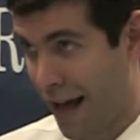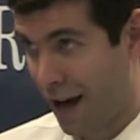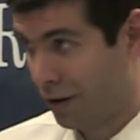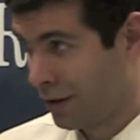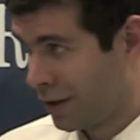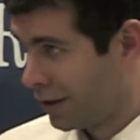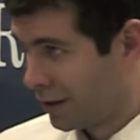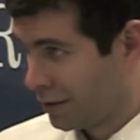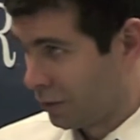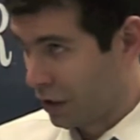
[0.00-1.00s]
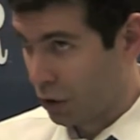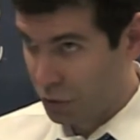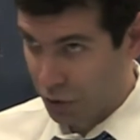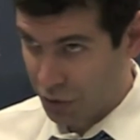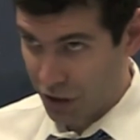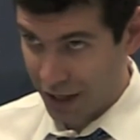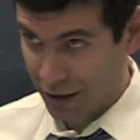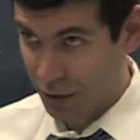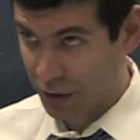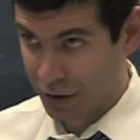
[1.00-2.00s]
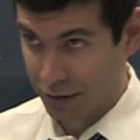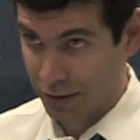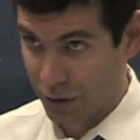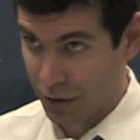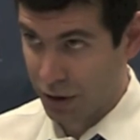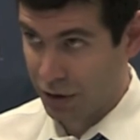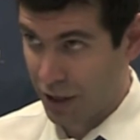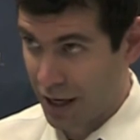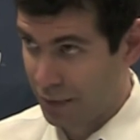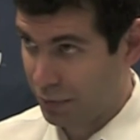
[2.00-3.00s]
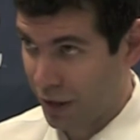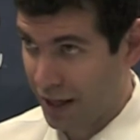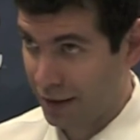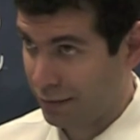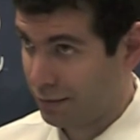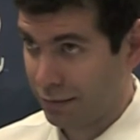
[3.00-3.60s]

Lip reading: now we go to St. Louis, who is playing